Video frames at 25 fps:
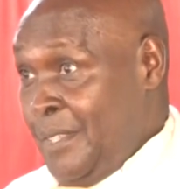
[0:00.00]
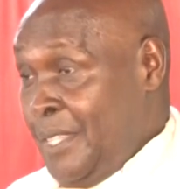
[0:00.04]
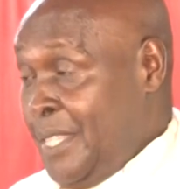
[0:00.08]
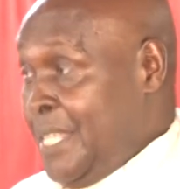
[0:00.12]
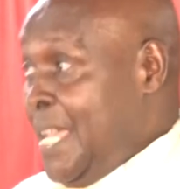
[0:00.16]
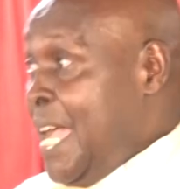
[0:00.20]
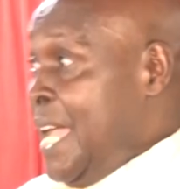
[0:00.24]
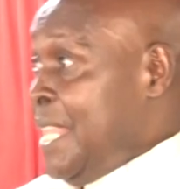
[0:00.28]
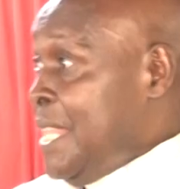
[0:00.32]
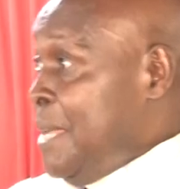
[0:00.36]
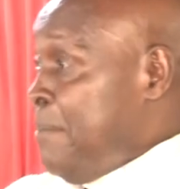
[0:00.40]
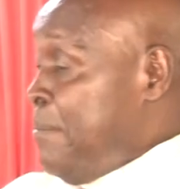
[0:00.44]

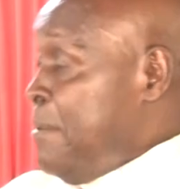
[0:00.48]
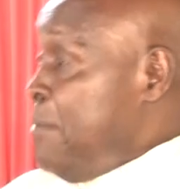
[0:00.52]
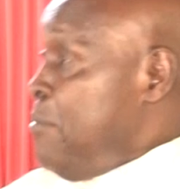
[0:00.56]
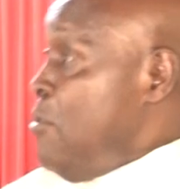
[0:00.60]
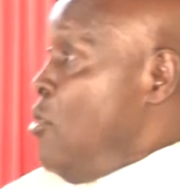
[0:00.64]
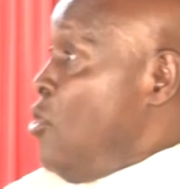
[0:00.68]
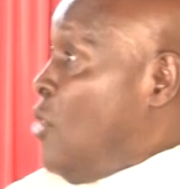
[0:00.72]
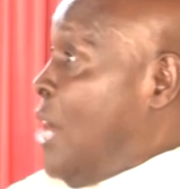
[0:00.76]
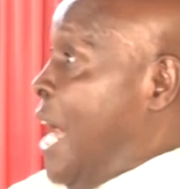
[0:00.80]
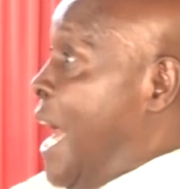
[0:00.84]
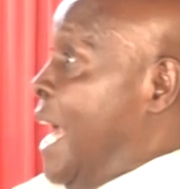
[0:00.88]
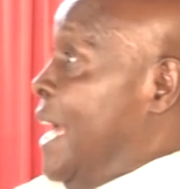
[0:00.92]
They are the
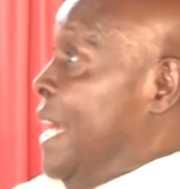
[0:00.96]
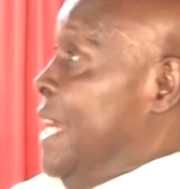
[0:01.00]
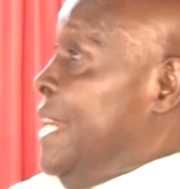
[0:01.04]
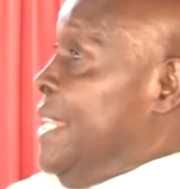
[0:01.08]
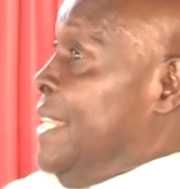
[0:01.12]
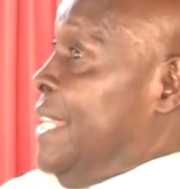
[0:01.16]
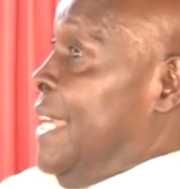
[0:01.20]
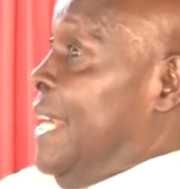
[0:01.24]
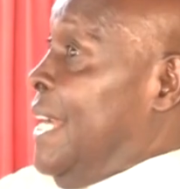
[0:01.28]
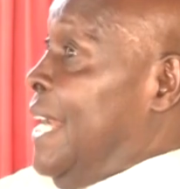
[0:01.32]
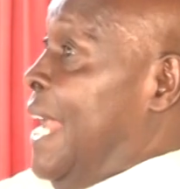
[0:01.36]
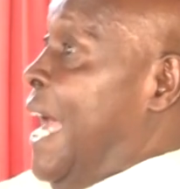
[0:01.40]
people carrying the
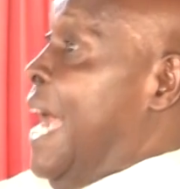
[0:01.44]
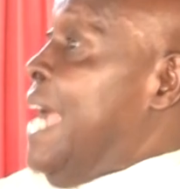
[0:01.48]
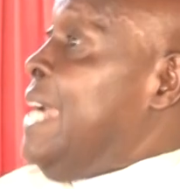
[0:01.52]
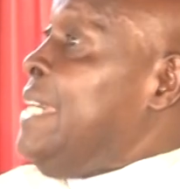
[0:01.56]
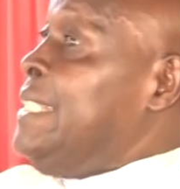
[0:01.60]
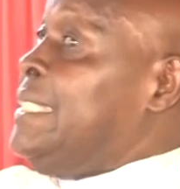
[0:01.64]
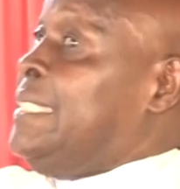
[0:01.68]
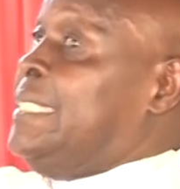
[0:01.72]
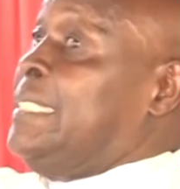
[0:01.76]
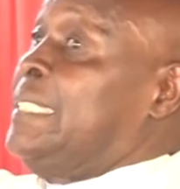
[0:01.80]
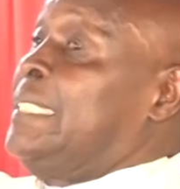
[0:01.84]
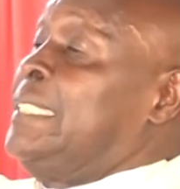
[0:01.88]

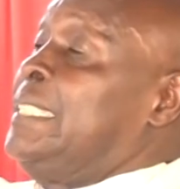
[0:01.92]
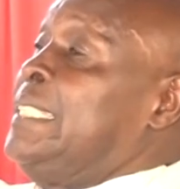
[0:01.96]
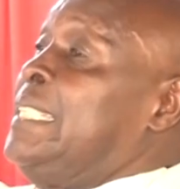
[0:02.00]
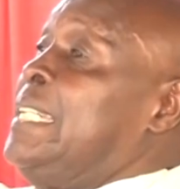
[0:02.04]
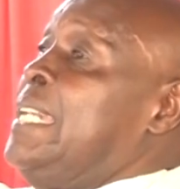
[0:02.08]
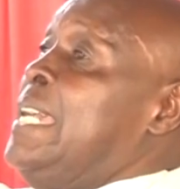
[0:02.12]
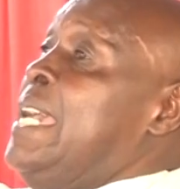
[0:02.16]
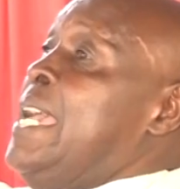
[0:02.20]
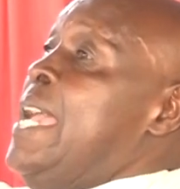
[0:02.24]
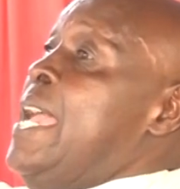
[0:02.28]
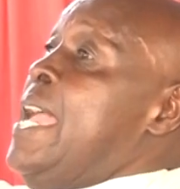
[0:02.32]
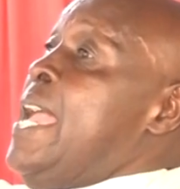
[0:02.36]

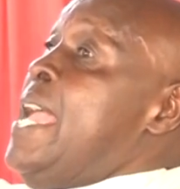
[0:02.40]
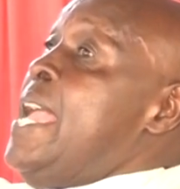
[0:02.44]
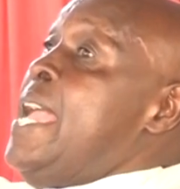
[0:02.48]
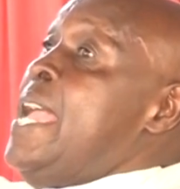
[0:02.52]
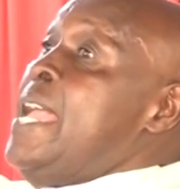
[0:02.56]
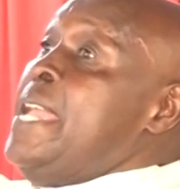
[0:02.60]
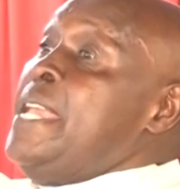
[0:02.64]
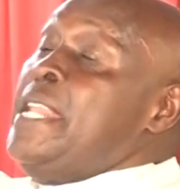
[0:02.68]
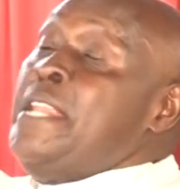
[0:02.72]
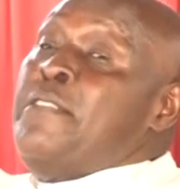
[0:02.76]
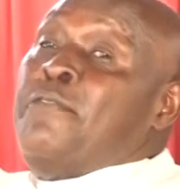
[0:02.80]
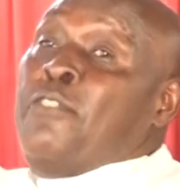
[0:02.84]

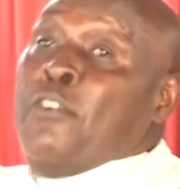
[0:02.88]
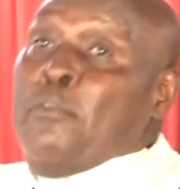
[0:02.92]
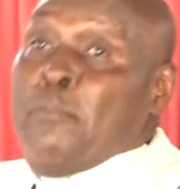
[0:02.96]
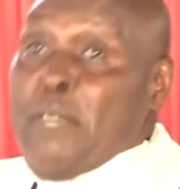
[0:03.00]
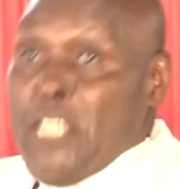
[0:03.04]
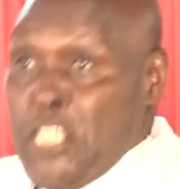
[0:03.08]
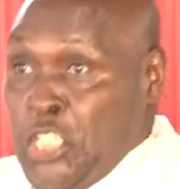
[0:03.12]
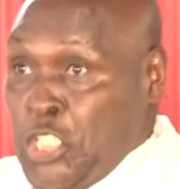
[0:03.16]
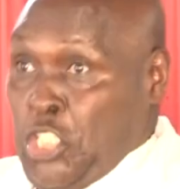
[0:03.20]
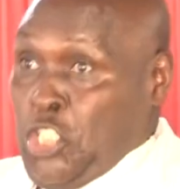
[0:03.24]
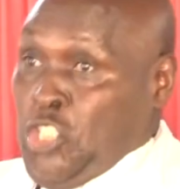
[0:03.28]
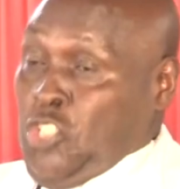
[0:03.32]
light
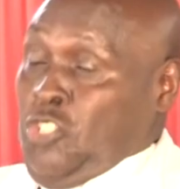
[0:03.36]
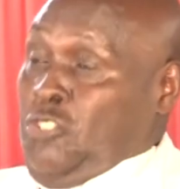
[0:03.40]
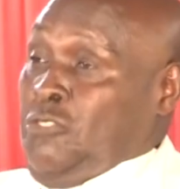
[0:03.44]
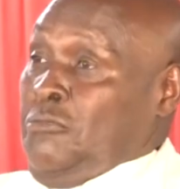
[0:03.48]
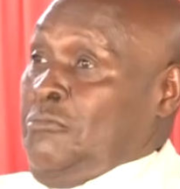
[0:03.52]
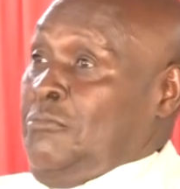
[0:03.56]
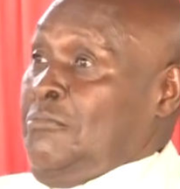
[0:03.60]
information